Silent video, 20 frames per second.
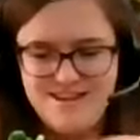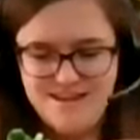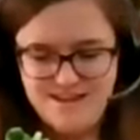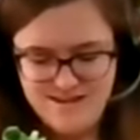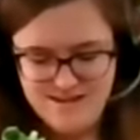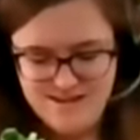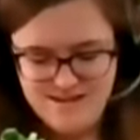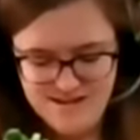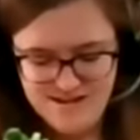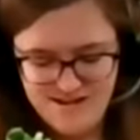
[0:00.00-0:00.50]

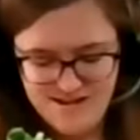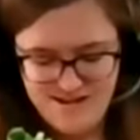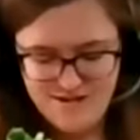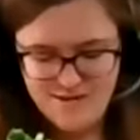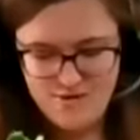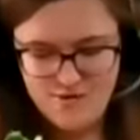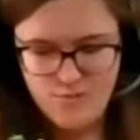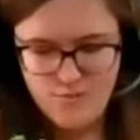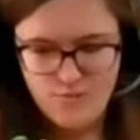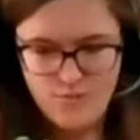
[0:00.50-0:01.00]
And
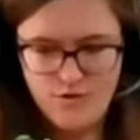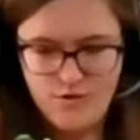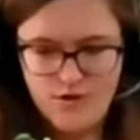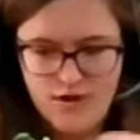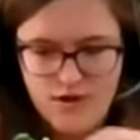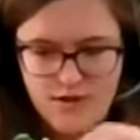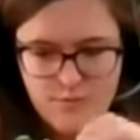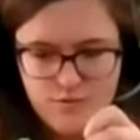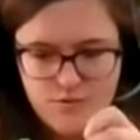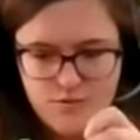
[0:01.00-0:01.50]
again, don't
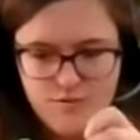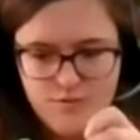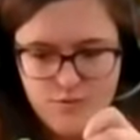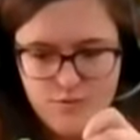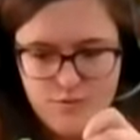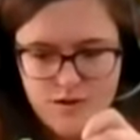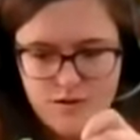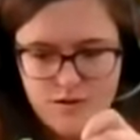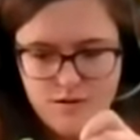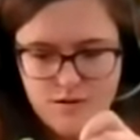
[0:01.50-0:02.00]
worry, I will give
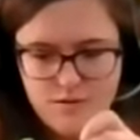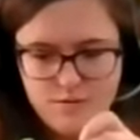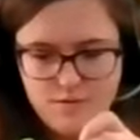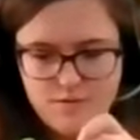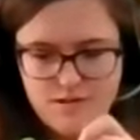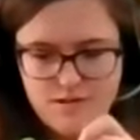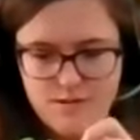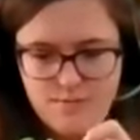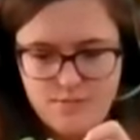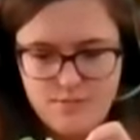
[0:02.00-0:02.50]
you a
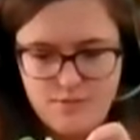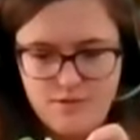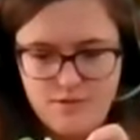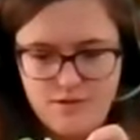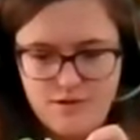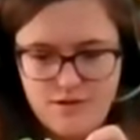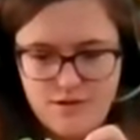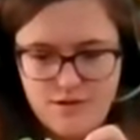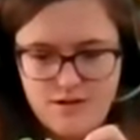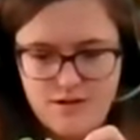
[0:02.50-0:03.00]
close-up
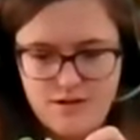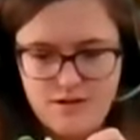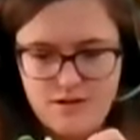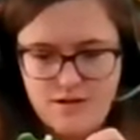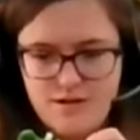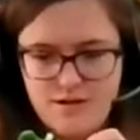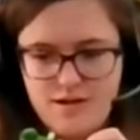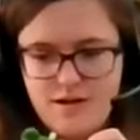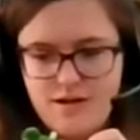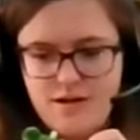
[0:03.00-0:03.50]
look
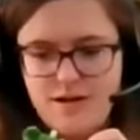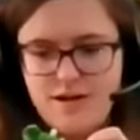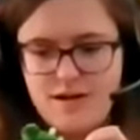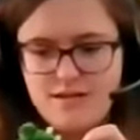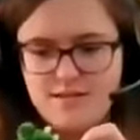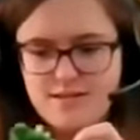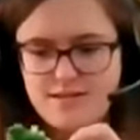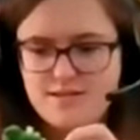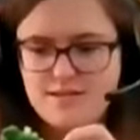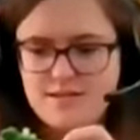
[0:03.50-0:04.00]

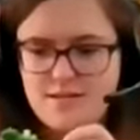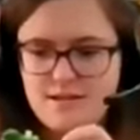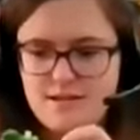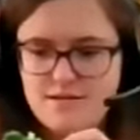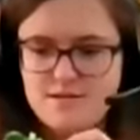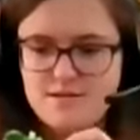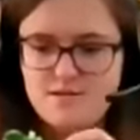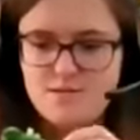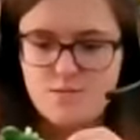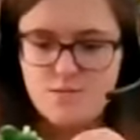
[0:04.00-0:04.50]
at this
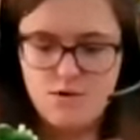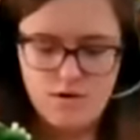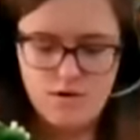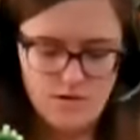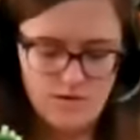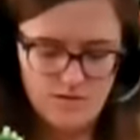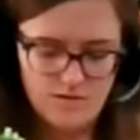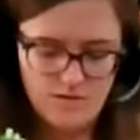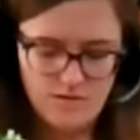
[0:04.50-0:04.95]
dinosaur